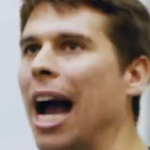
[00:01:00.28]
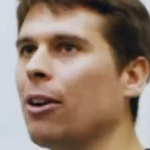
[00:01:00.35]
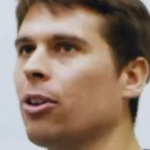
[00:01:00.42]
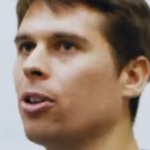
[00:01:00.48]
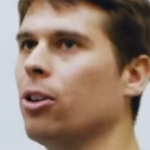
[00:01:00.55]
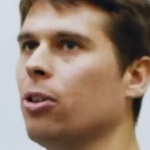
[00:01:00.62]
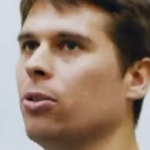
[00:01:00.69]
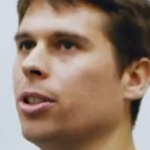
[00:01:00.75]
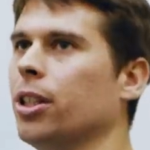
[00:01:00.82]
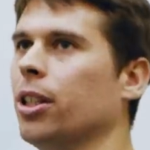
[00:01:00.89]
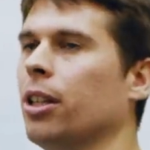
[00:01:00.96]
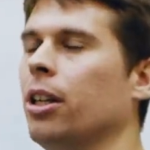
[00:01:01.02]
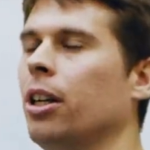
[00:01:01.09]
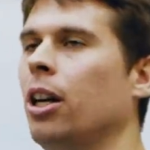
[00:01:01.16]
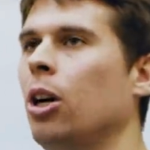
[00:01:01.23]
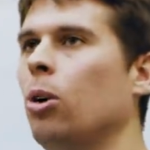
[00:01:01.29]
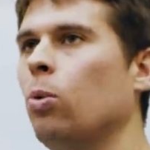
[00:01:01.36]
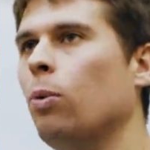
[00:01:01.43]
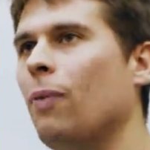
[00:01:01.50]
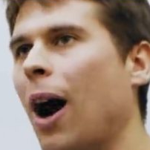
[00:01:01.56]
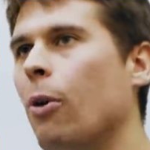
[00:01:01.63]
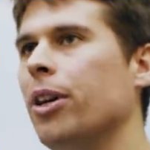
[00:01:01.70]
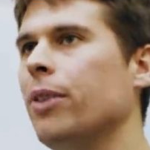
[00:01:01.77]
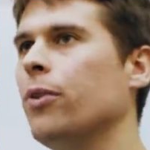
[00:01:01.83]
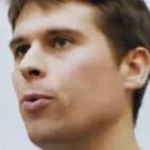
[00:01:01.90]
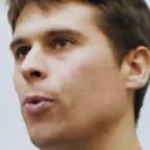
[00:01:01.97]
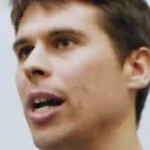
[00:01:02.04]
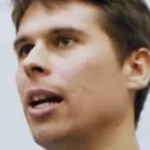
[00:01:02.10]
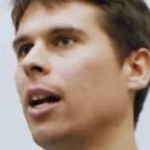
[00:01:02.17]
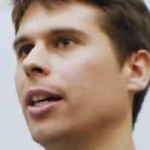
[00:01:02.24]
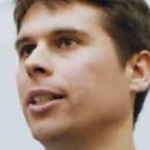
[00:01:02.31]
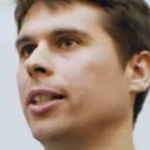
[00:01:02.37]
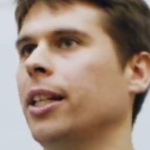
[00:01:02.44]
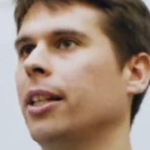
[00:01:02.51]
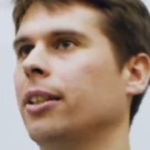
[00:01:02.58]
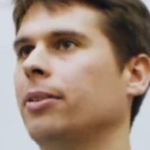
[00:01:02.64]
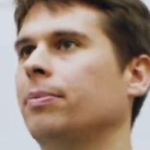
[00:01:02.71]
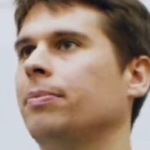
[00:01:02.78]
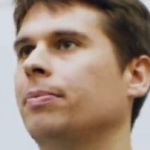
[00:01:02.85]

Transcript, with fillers: agriculture without even realizing it.